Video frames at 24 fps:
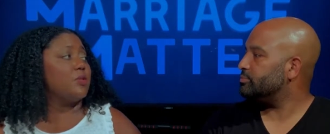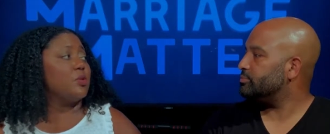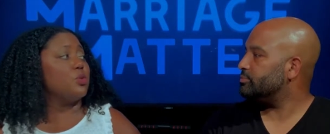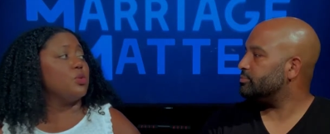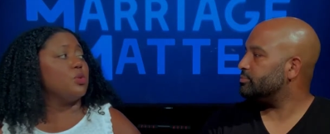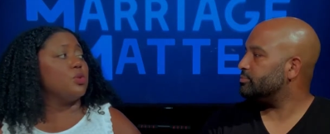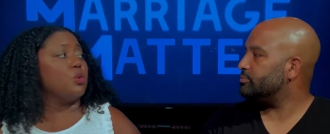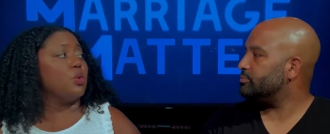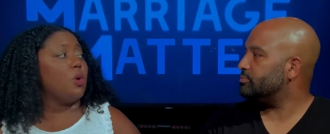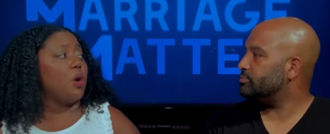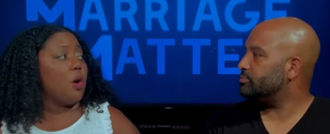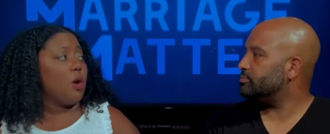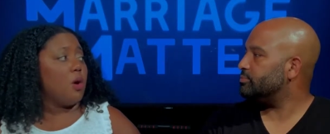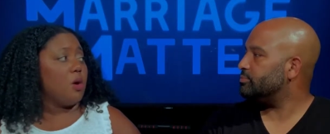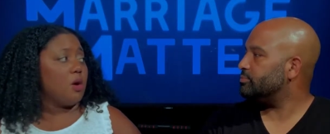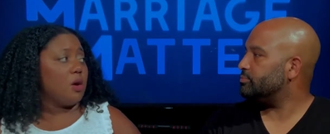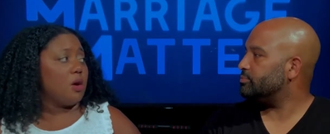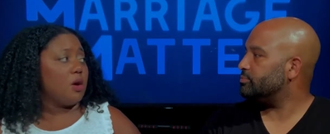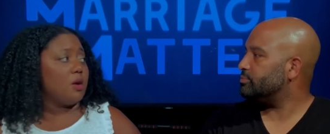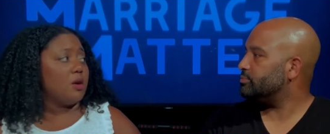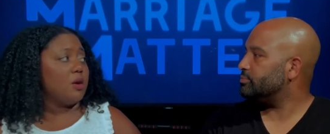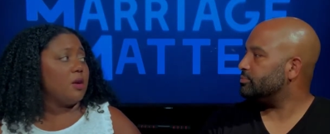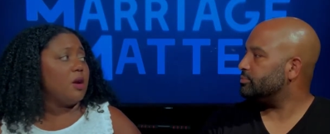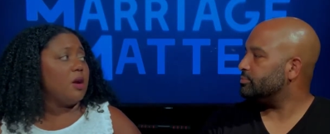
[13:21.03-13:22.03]
Speaker 1: who you
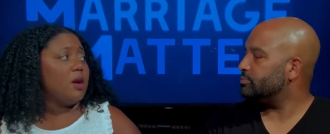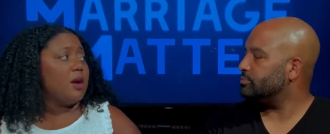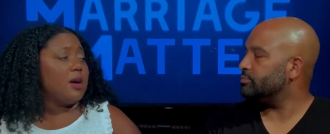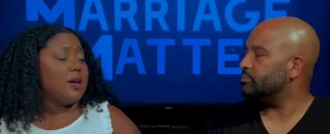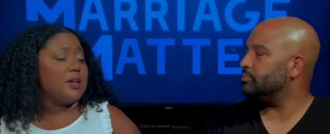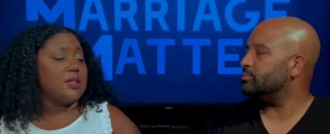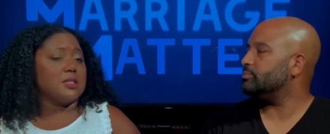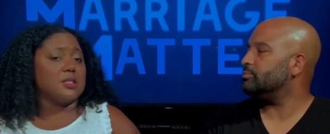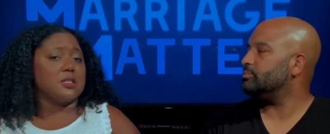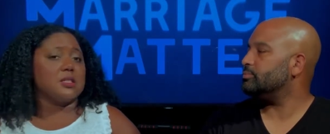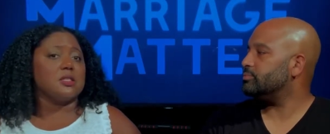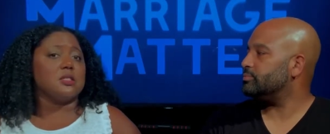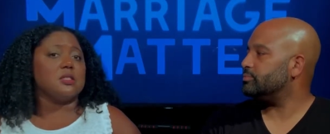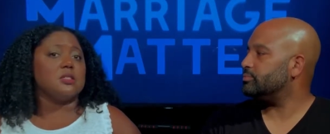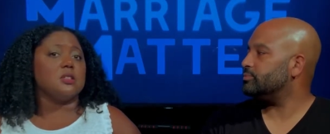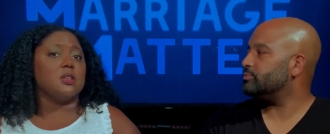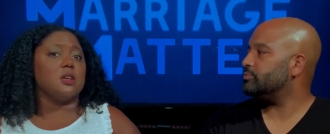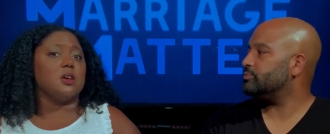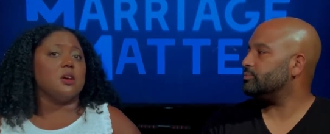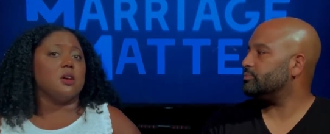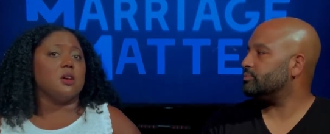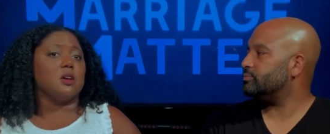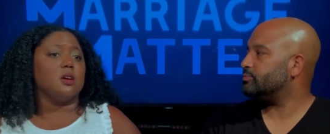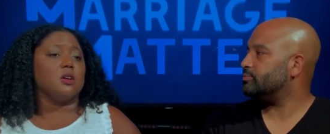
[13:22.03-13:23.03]
are, mm. a sense
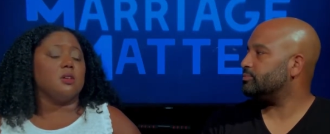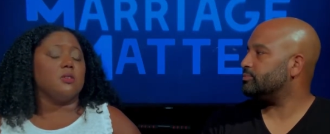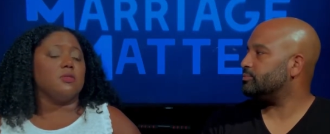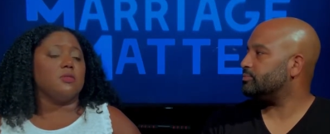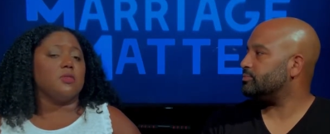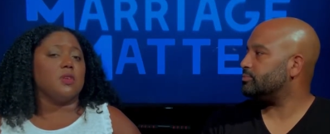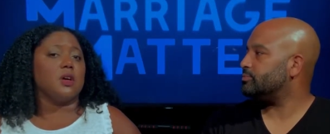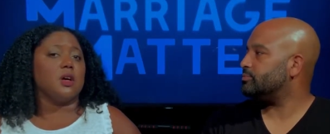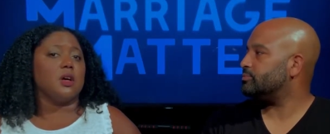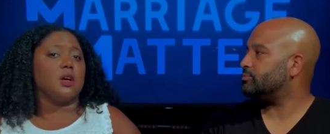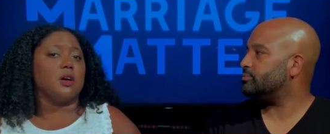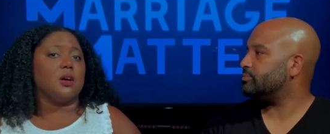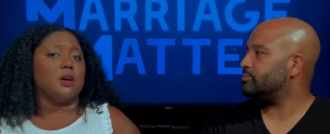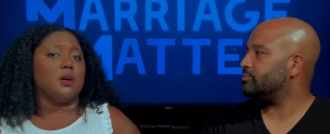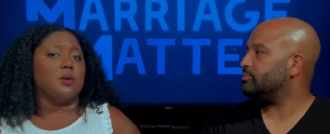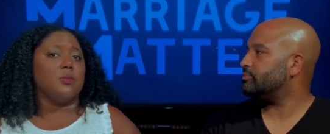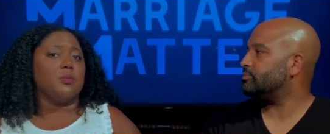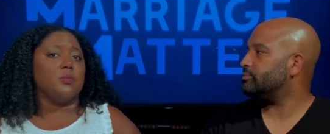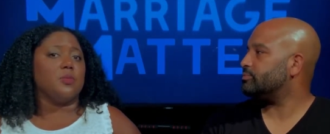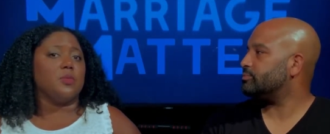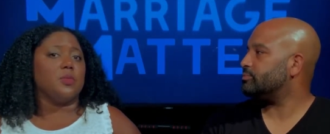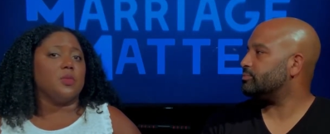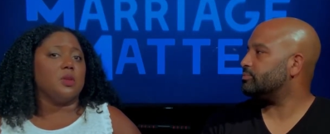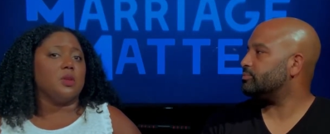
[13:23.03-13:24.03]
of
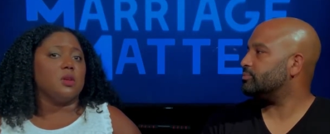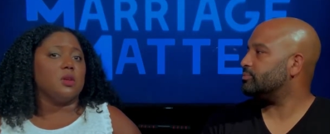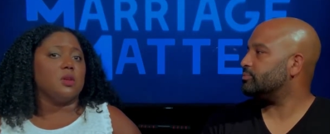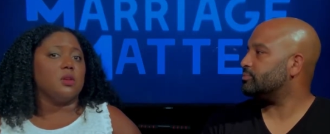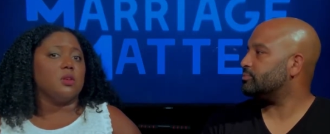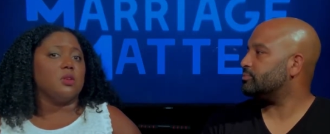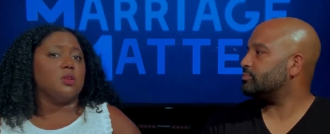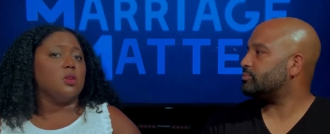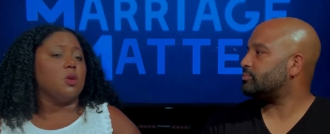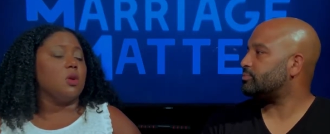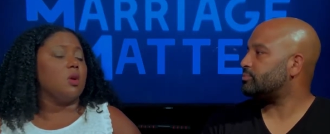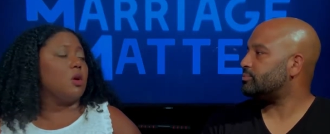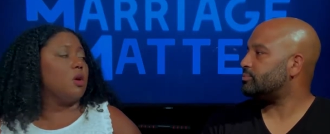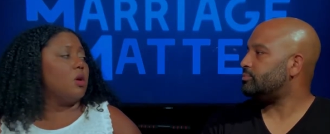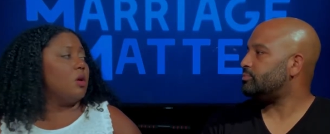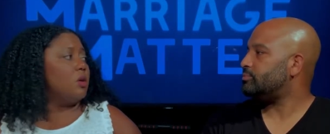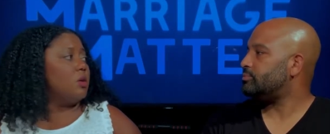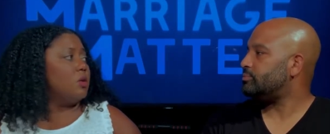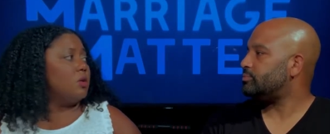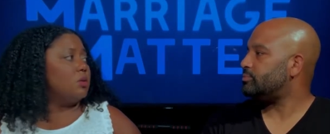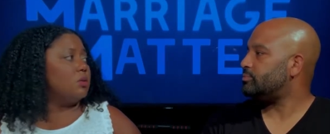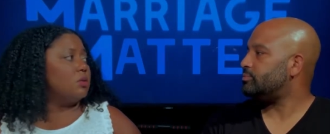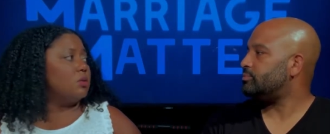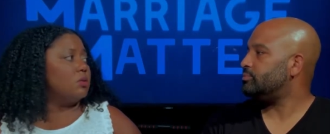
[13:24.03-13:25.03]
um, your
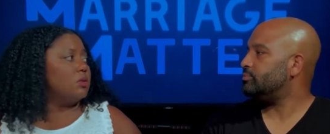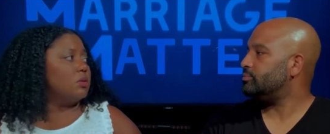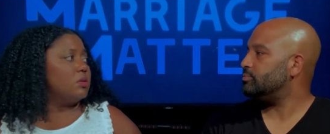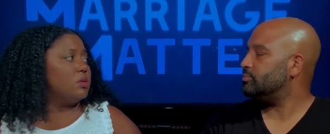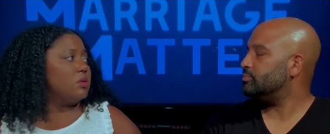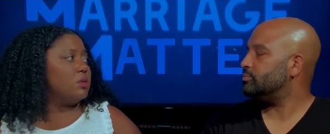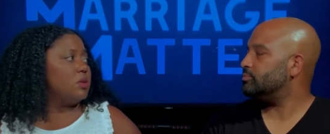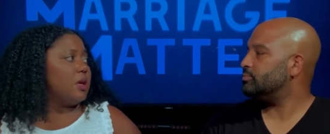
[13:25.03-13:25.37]
own.